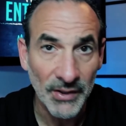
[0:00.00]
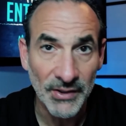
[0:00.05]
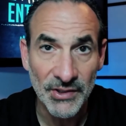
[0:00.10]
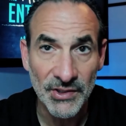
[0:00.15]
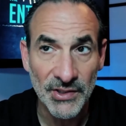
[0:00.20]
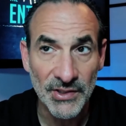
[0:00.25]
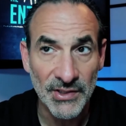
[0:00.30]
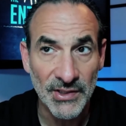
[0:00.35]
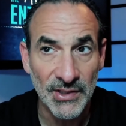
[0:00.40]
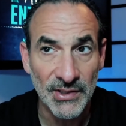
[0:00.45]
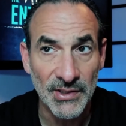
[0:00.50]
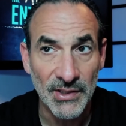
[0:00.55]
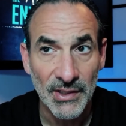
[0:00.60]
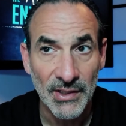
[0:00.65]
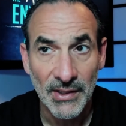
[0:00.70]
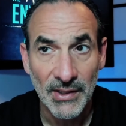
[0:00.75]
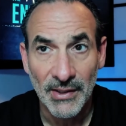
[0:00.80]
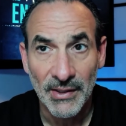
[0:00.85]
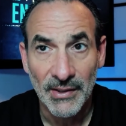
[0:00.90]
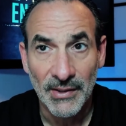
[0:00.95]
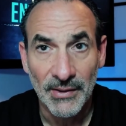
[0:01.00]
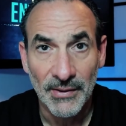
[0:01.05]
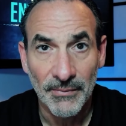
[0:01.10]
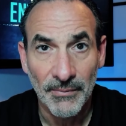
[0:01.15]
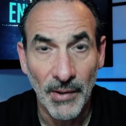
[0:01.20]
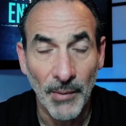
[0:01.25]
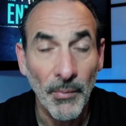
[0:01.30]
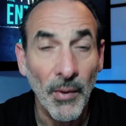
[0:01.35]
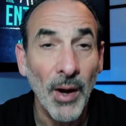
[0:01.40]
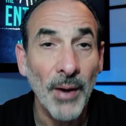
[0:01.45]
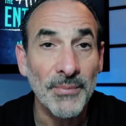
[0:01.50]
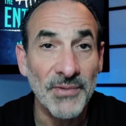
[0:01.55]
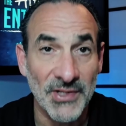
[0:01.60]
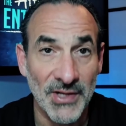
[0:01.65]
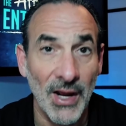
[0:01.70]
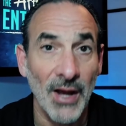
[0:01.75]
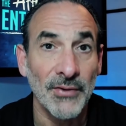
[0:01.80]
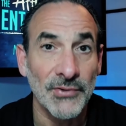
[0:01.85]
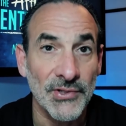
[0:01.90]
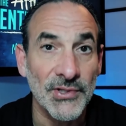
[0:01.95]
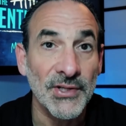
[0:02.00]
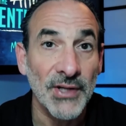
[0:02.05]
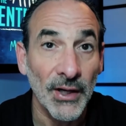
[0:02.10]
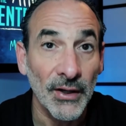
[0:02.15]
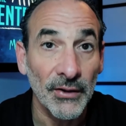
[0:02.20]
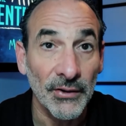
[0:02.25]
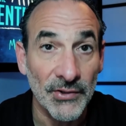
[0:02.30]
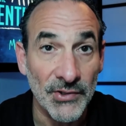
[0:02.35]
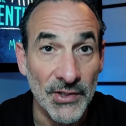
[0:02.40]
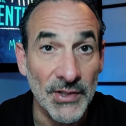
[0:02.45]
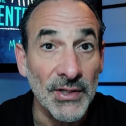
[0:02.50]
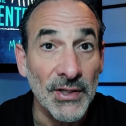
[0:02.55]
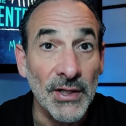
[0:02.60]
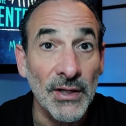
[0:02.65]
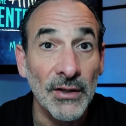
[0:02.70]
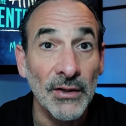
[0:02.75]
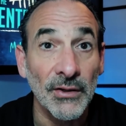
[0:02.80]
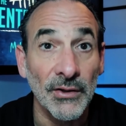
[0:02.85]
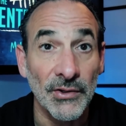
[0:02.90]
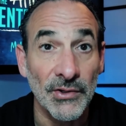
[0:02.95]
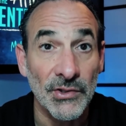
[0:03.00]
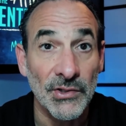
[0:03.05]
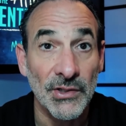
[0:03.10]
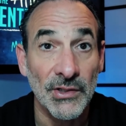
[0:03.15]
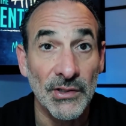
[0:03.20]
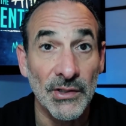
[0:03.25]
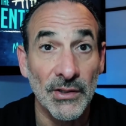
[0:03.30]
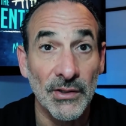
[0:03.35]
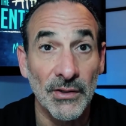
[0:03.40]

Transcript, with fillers: And she says, my mom's downstairs in tears,